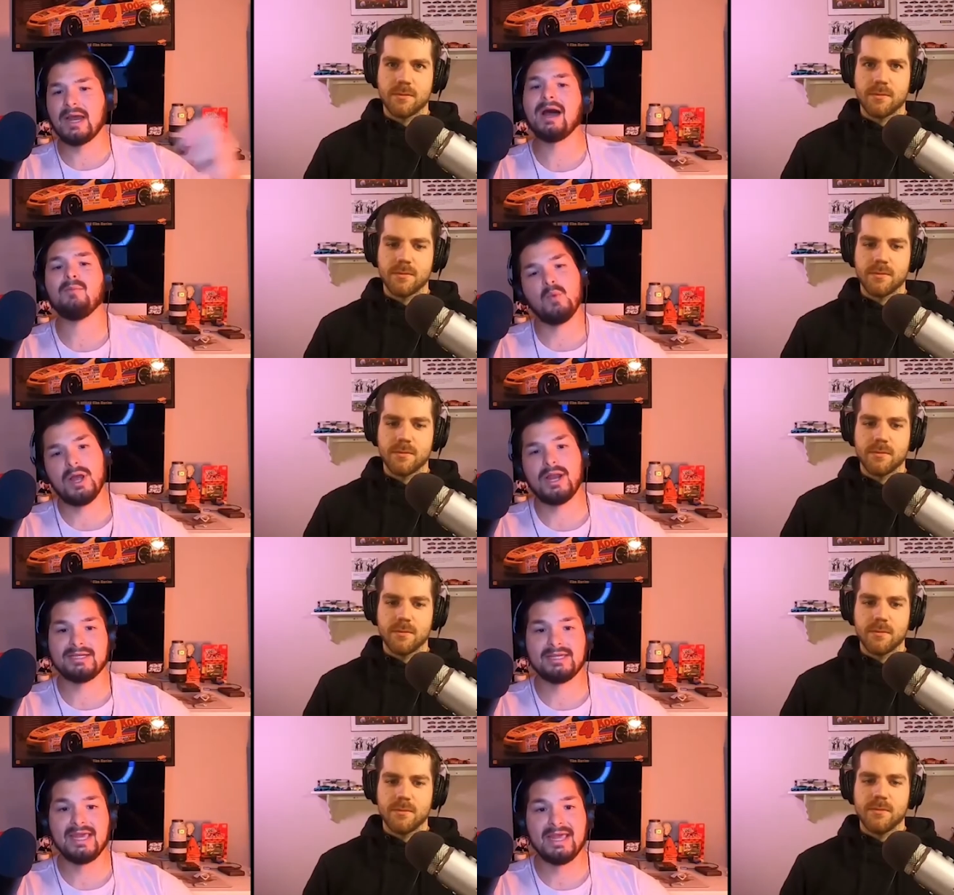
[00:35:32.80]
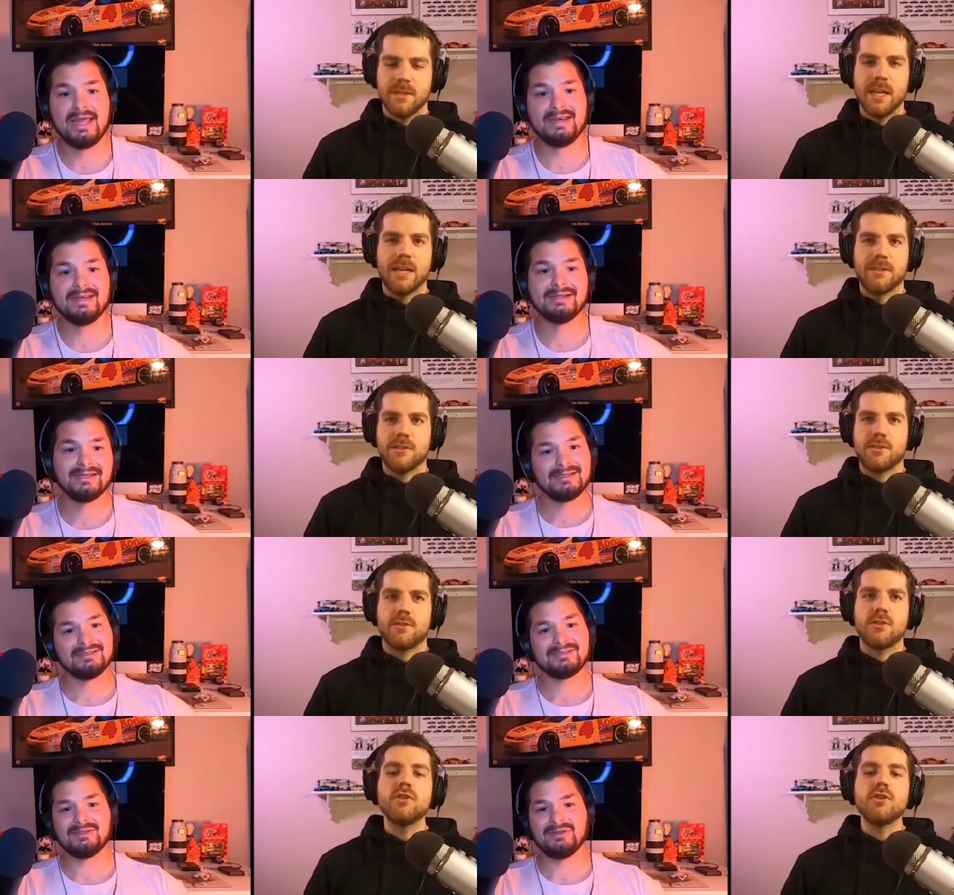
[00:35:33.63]
Speaker 1: wet again. Yeah. Just
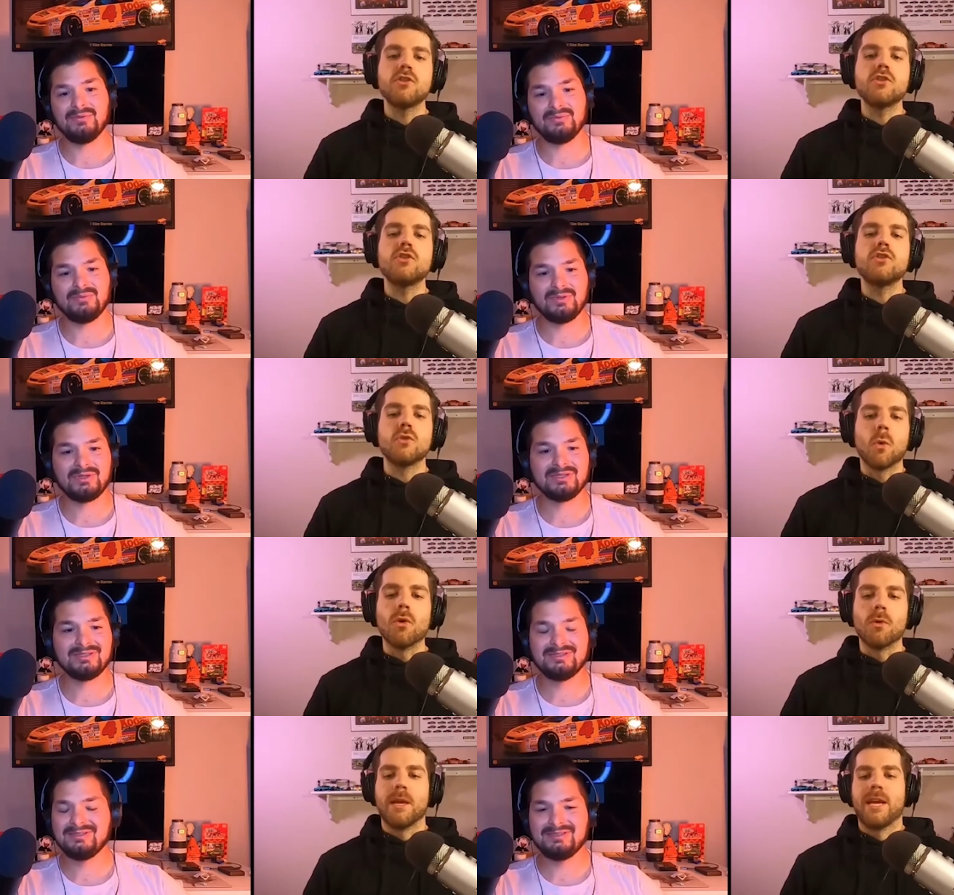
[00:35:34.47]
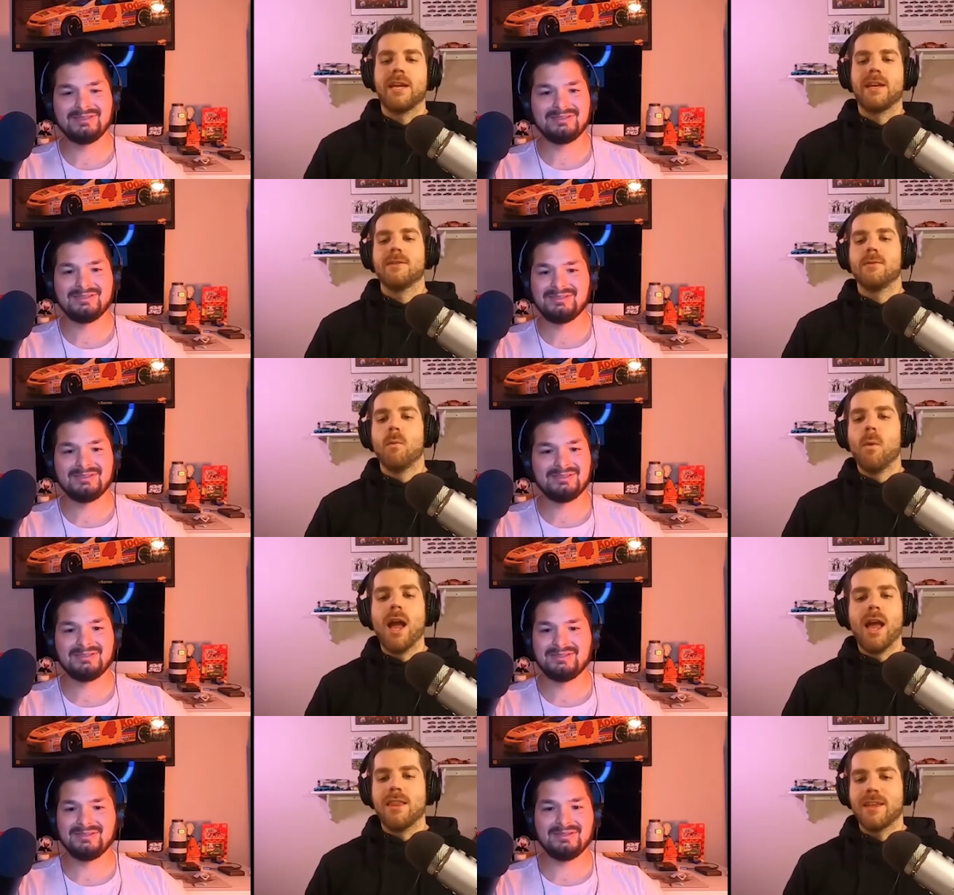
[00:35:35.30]
so
Speaker 2: the storming con-
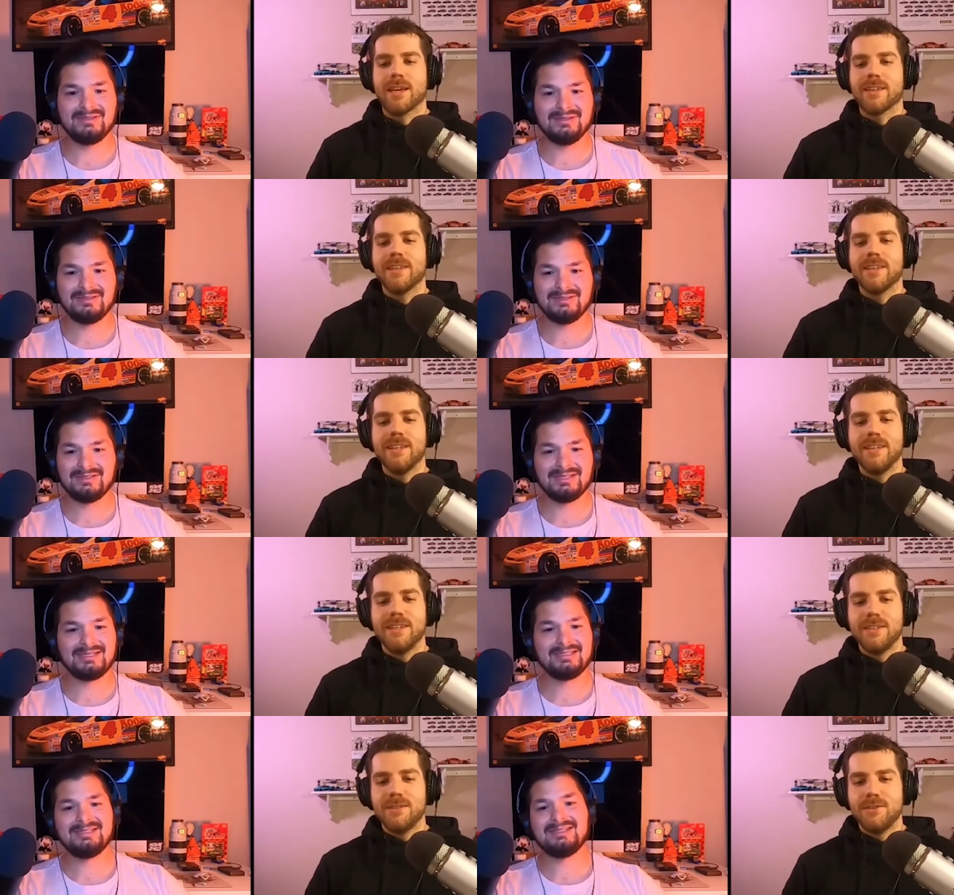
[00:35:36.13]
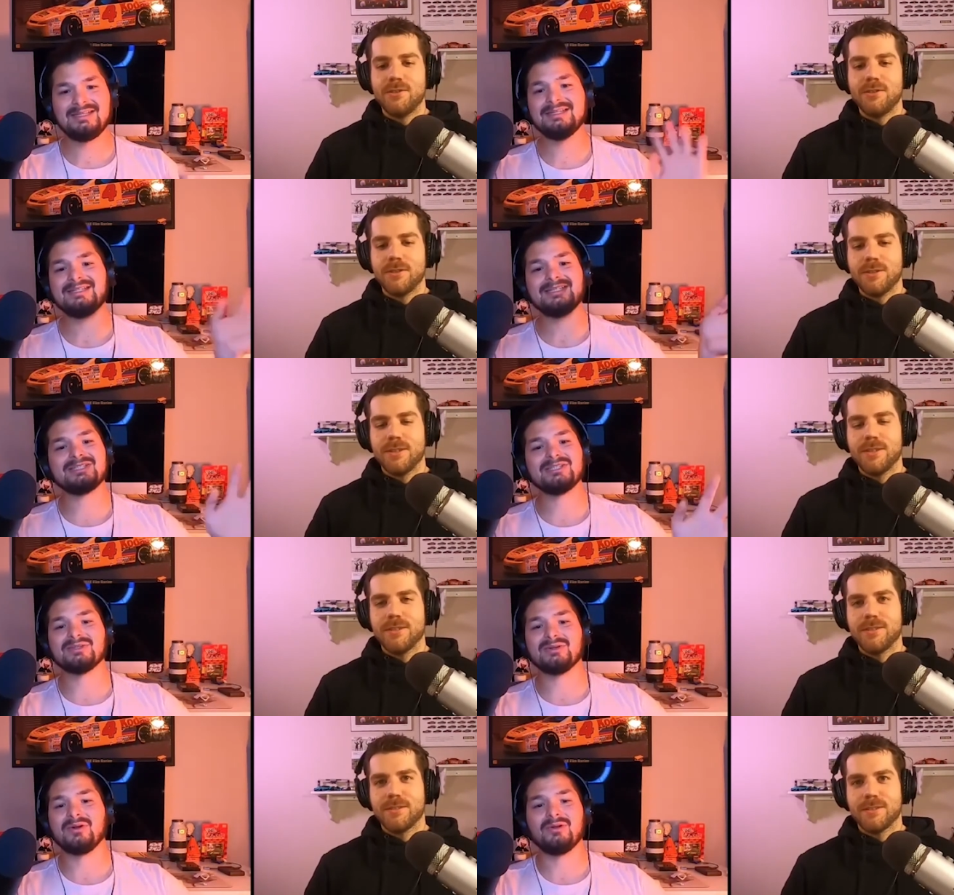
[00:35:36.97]
wet, like the
Speaker 1: conditions
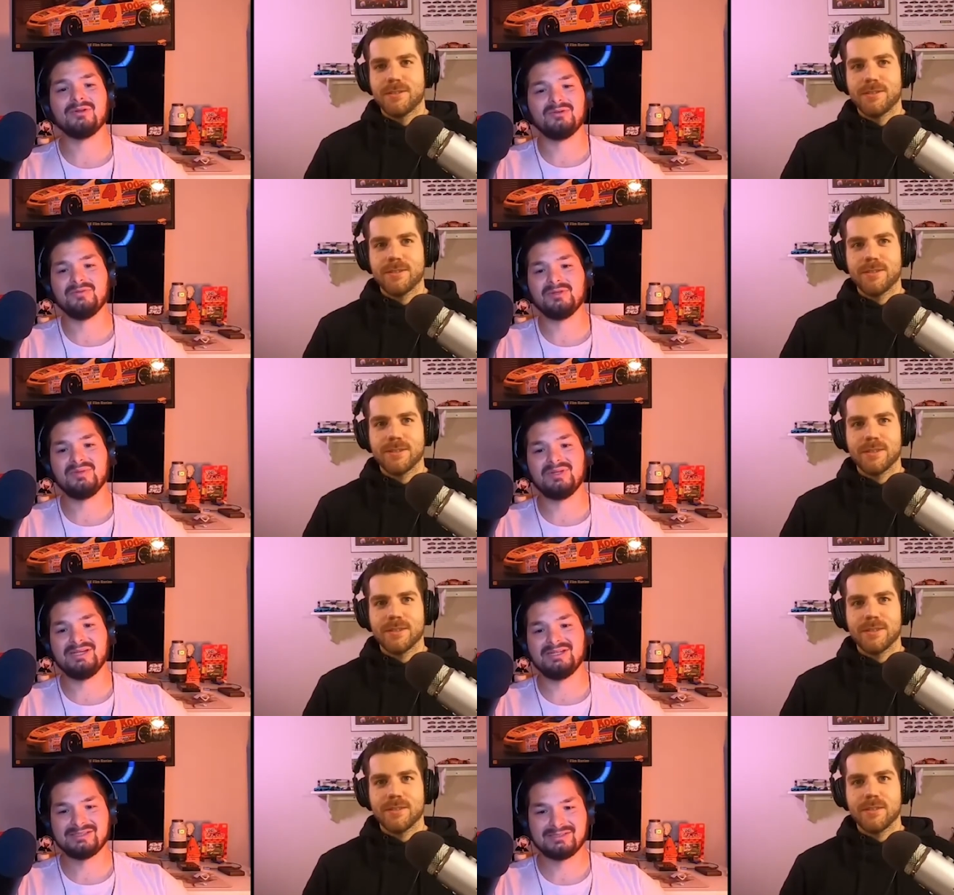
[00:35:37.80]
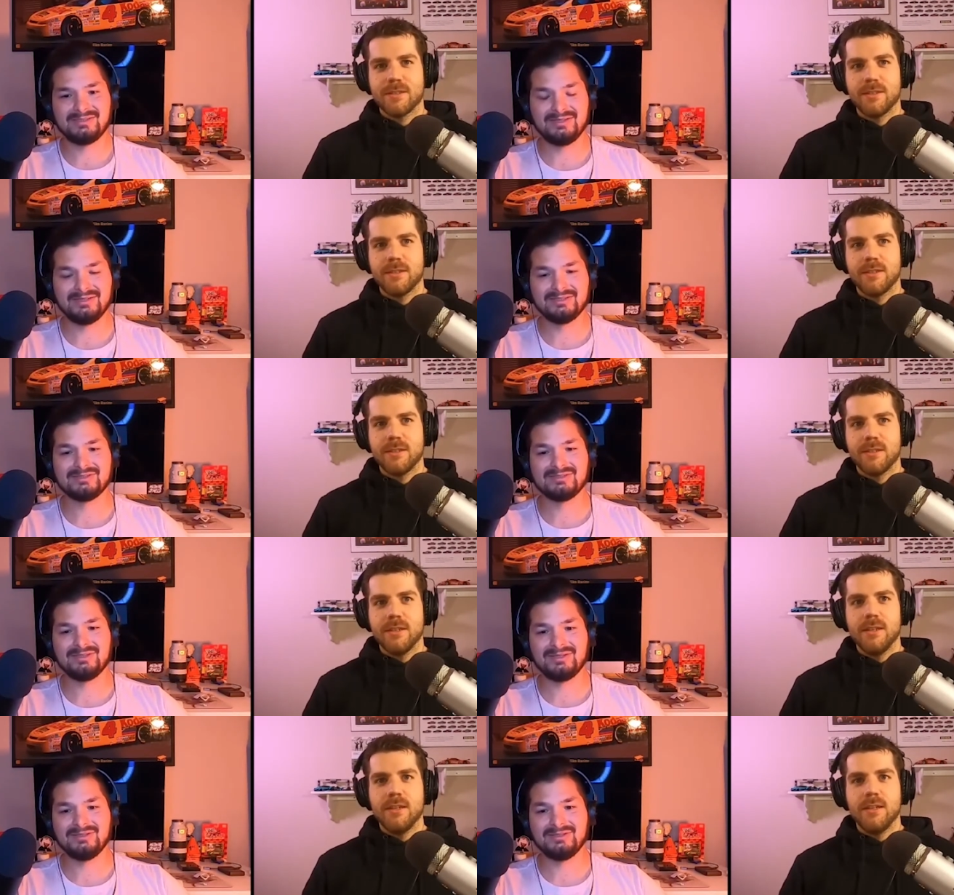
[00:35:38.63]
are all over the place on this,
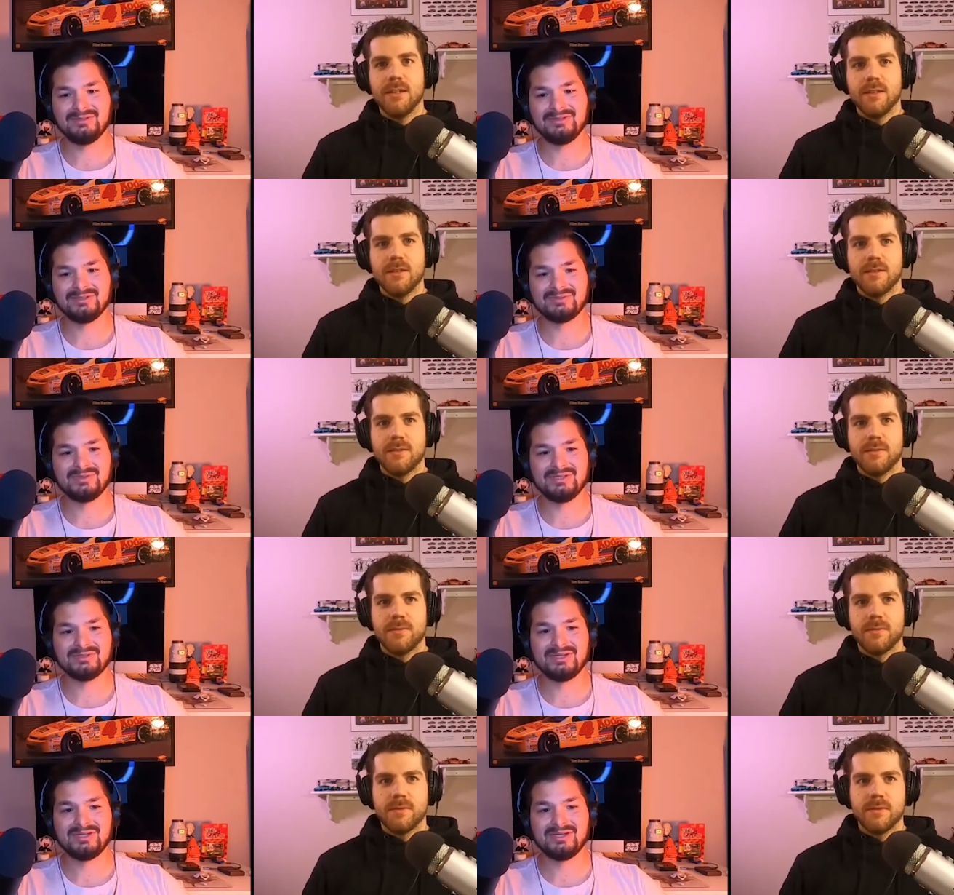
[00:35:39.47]
on, during this race right
Speaker 2: now.